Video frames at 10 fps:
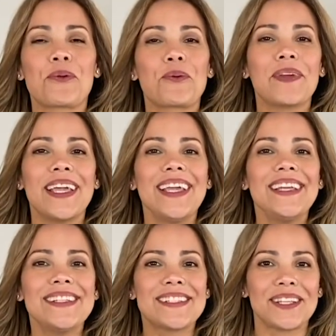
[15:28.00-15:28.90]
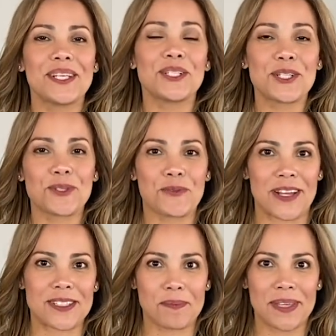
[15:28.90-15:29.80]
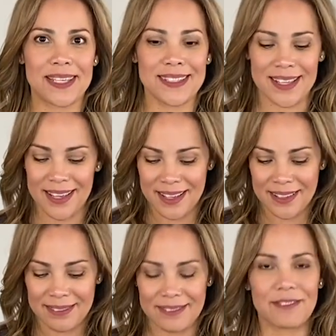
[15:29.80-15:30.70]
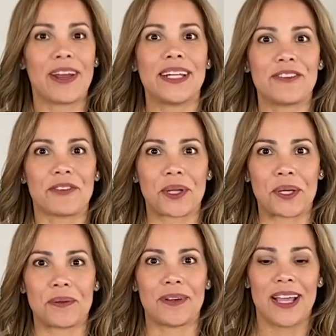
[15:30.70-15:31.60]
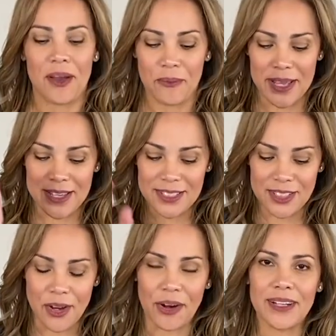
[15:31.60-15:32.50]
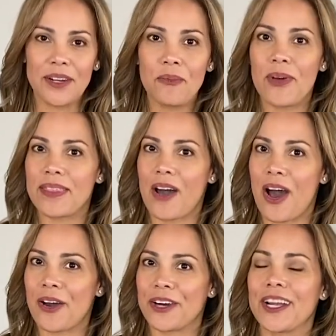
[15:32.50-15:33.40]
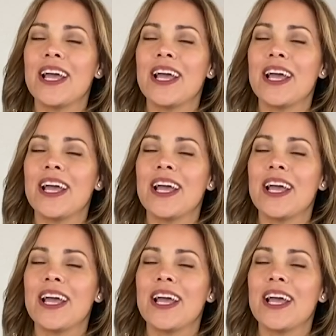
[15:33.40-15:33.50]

3 delicious recipes ready for you. We started with our